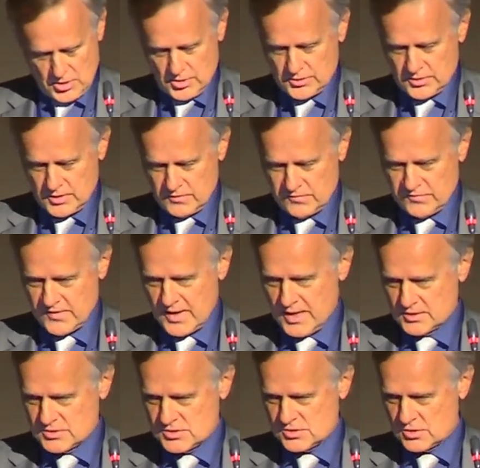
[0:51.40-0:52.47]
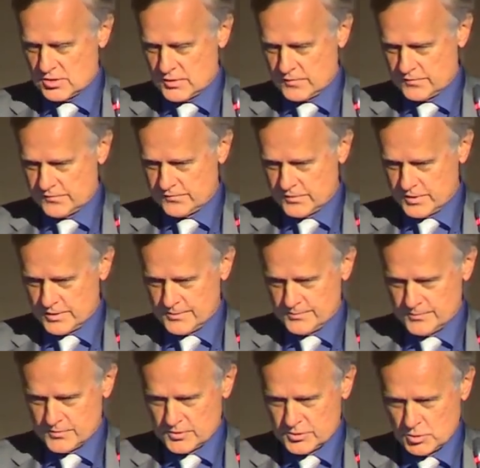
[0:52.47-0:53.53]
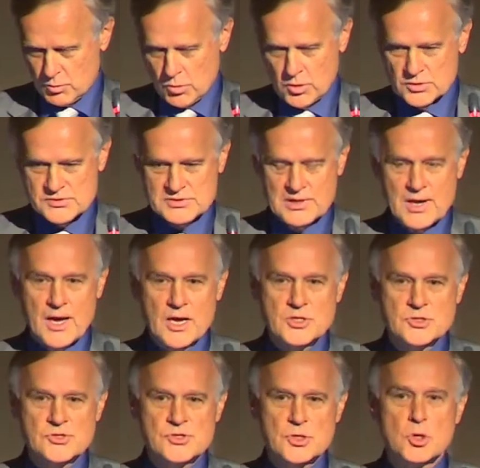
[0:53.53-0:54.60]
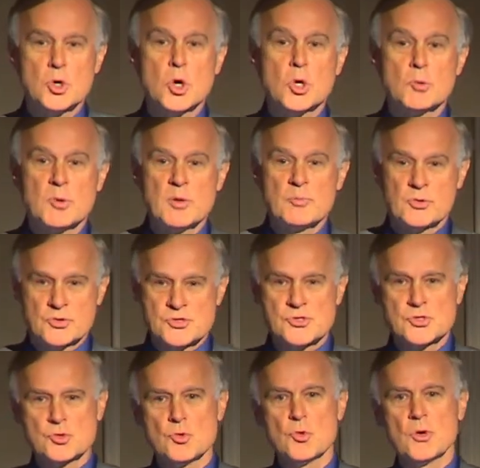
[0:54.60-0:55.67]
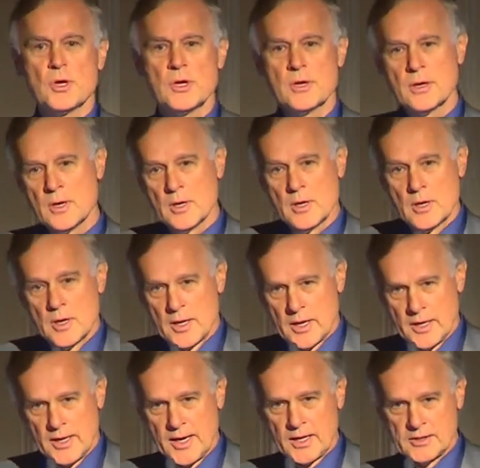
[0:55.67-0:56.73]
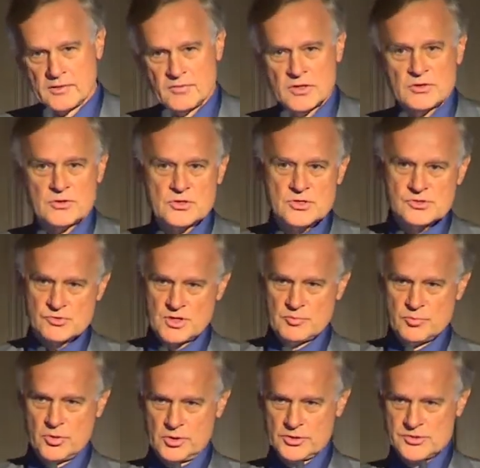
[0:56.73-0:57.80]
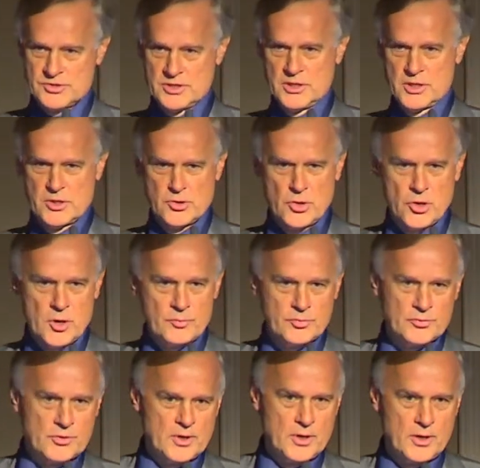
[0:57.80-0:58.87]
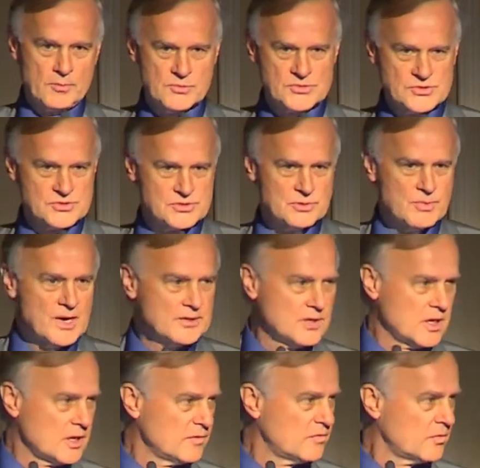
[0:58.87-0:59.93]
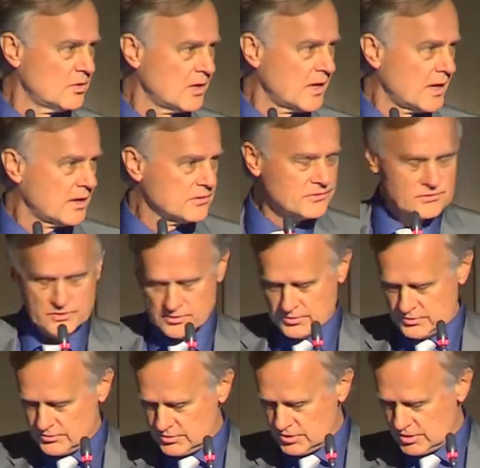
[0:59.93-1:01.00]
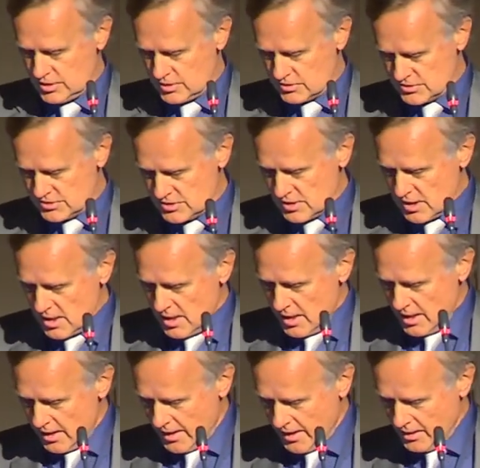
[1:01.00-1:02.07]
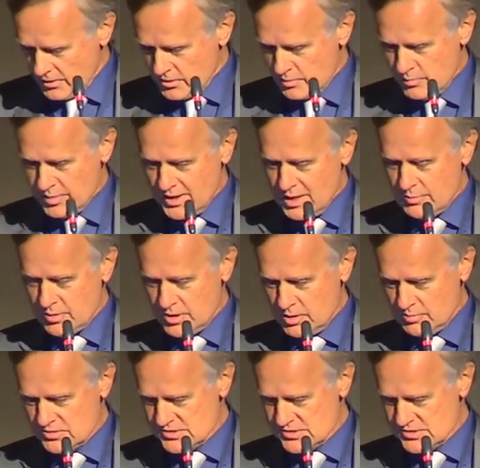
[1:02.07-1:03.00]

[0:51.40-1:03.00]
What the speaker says: on the effects of the world's largest economy pursuing a negative interest rate policy, NERP, systematically for the last 3 years. And the paper he